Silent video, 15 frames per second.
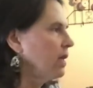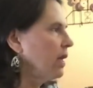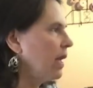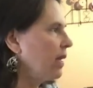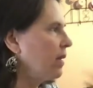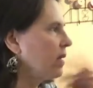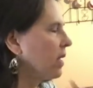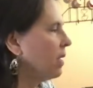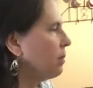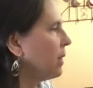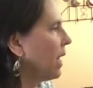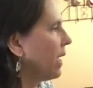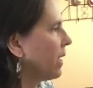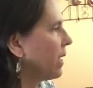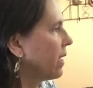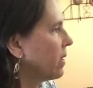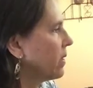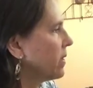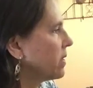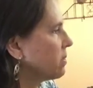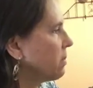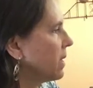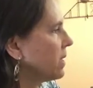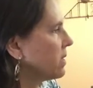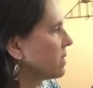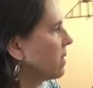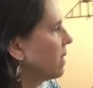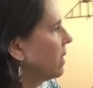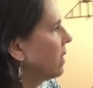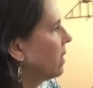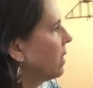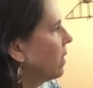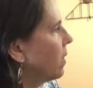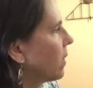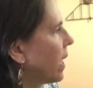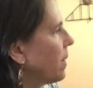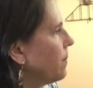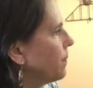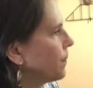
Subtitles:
Now you can apply it here in this piece. Okay?